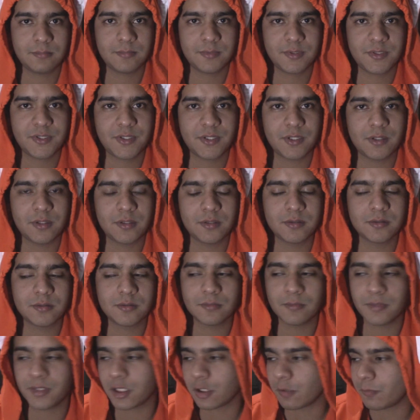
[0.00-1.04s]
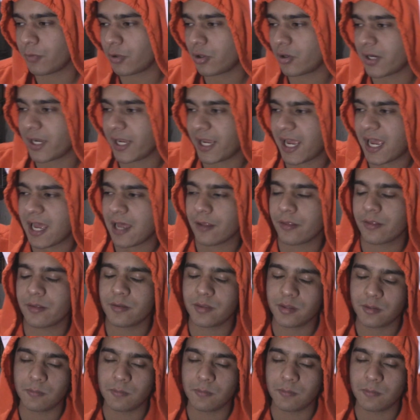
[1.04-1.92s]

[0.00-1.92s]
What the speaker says: So with the computer I have,